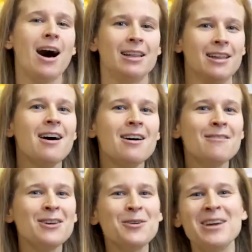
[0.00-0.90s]
I
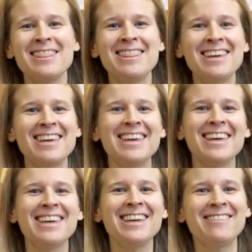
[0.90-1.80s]
love you in the
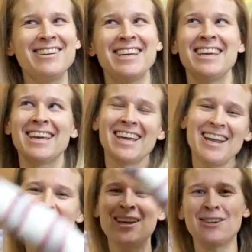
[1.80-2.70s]
evening
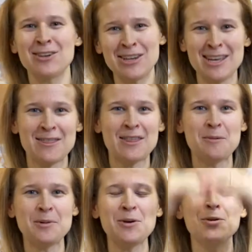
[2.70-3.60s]
and underneath
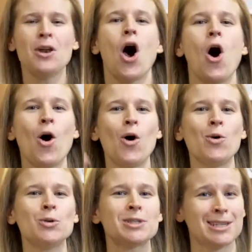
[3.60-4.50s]
the moon.
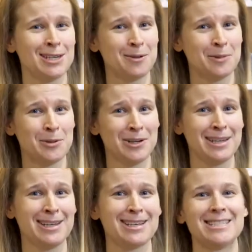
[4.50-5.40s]
Oh,
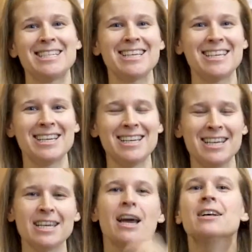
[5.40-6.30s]
skinnamarink
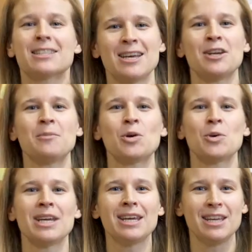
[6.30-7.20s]
dinky dink,
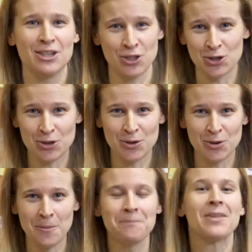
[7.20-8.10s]
skinnamarink
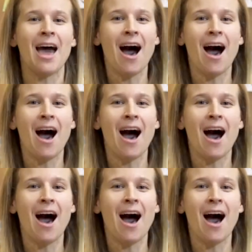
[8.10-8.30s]
do.